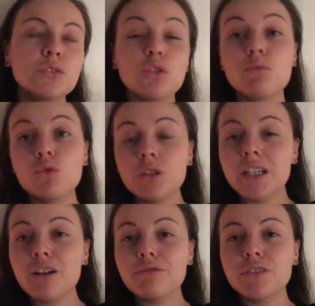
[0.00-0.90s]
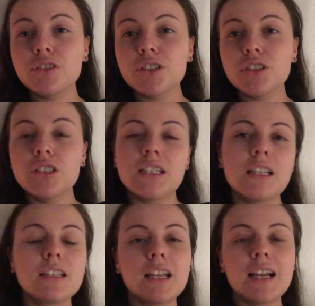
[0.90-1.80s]
or the morning I'll feel good, and
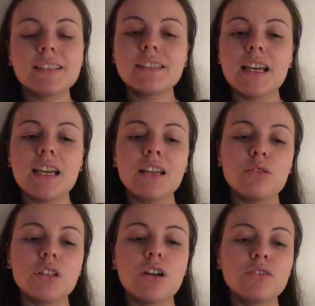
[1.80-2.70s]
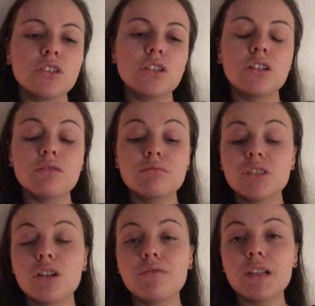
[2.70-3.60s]
then the next day or the afternoon I'll
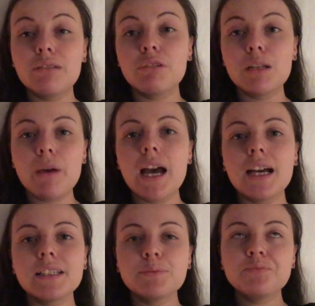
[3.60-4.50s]
start feeling really bad.